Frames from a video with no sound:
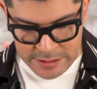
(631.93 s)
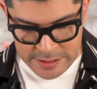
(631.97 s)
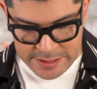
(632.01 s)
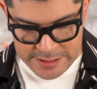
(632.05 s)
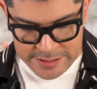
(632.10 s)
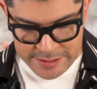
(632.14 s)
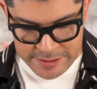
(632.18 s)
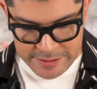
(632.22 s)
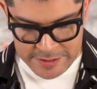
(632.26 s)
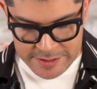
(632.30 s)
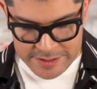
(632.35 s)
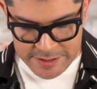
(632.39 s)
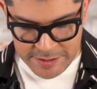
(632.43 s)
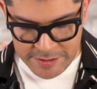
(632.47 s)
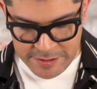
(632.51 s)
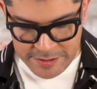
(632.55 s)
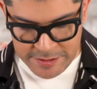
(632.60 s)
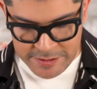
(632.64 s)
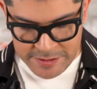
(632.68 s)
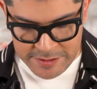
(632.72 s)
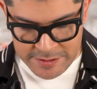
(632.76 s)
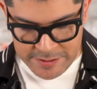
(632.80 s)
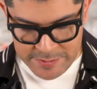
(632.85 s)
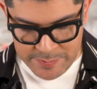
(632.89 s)
As long as
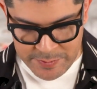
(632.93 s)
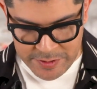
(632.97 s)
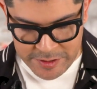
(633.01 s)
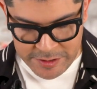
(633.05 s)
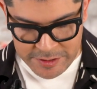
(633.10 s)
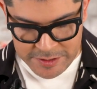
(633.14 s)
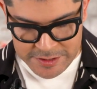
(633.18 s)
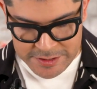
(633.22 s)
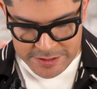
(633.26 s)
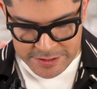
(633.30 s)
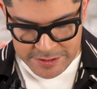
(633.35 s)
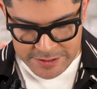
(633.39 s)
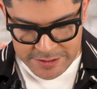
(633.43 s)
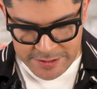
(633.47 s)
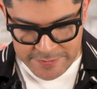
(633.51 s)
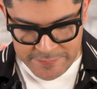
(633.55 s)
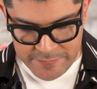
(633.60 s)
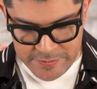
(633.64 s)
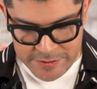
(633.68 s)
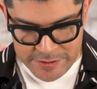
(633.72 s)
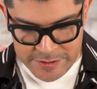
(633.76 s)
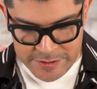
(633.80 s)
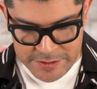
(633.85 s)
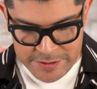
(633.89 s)
all the parts are
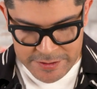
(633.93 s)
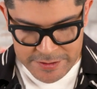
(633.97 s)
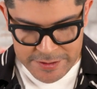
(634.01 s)
covered,